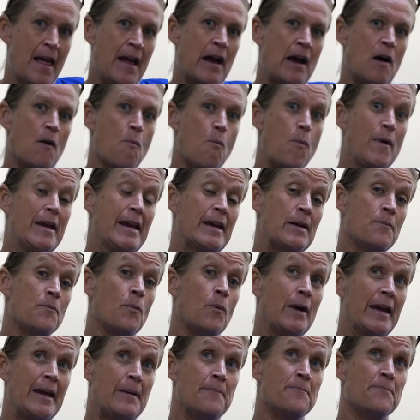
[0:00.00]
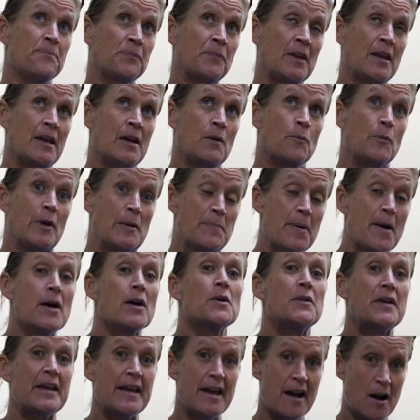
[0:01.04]
and we
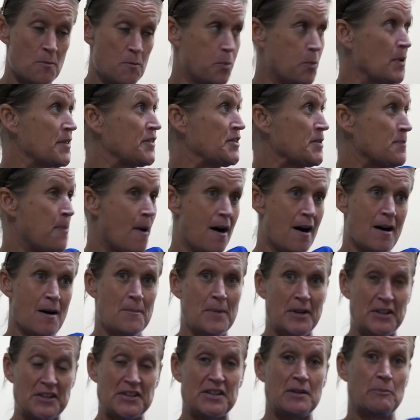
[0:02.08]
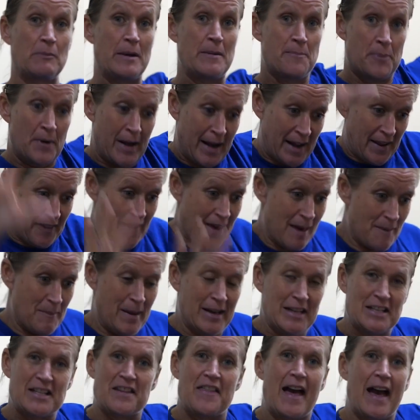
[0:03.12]
pony up with departments and we bring them
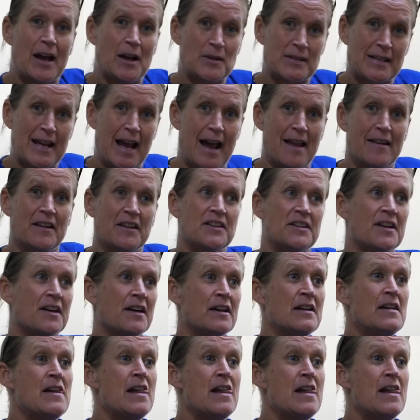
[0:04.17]
into the house calendar